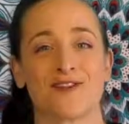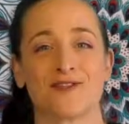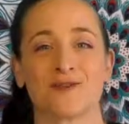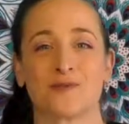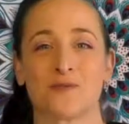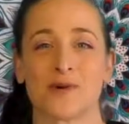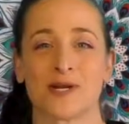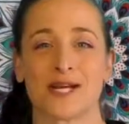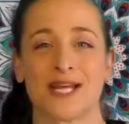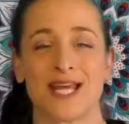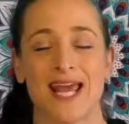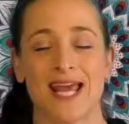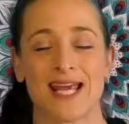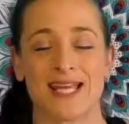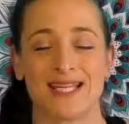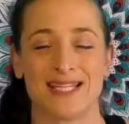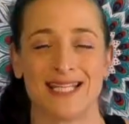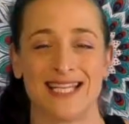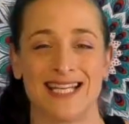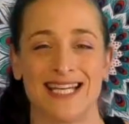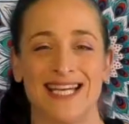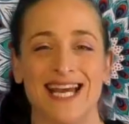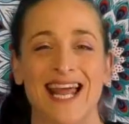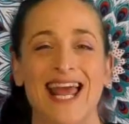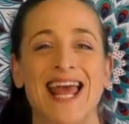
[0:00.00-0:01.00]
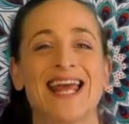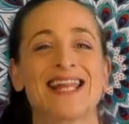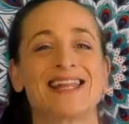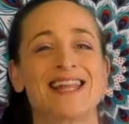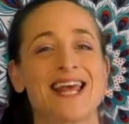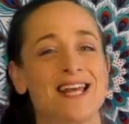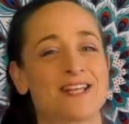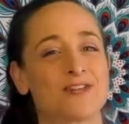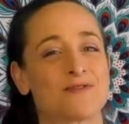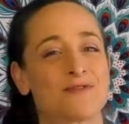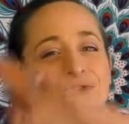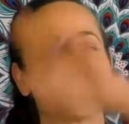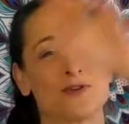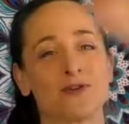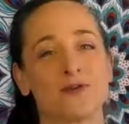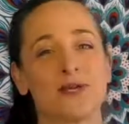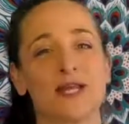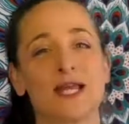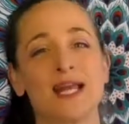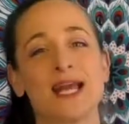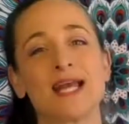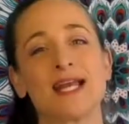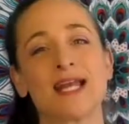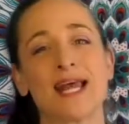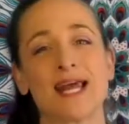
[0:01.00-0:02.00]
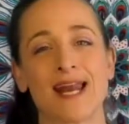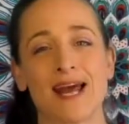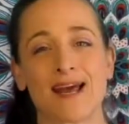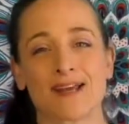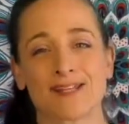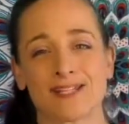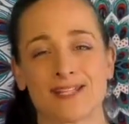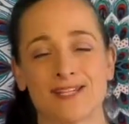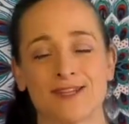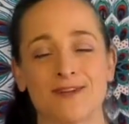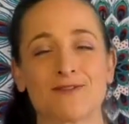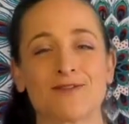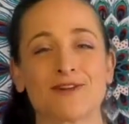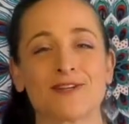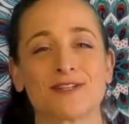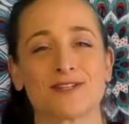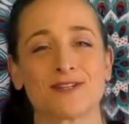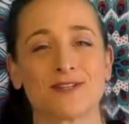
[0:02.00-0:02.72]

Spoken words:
2018. Thanks for tuning in, and I'll see you real